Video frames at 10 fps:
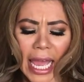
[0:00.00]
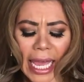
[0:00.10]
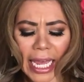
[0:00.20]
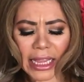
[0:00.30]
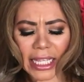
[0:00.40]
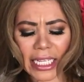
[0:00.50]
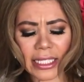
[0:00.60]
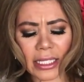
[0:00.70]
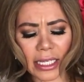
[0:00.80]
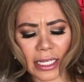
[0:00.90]
And
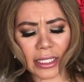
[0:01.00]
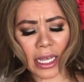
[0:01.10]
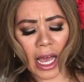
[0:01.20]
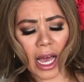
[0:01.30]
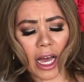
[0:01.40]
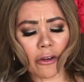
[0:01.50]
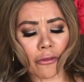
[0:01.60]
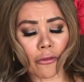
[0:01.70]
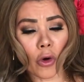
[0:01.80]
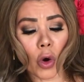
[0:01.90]
this is a
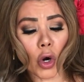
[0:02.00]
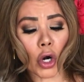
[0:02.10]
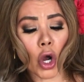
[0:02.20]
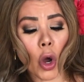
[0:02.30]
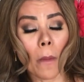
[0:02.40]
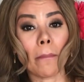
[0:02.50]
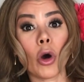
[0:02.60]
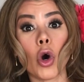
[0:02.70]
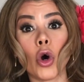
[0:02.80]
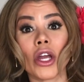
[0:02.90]

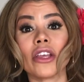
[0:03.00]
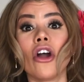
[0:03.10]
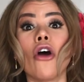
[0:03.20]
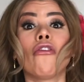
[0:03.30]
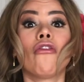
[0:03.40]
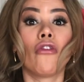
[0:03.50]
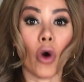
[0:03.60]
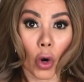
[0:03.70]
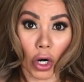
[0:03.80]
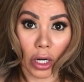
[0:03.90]

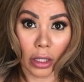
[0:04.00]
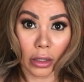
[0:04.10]
4.4.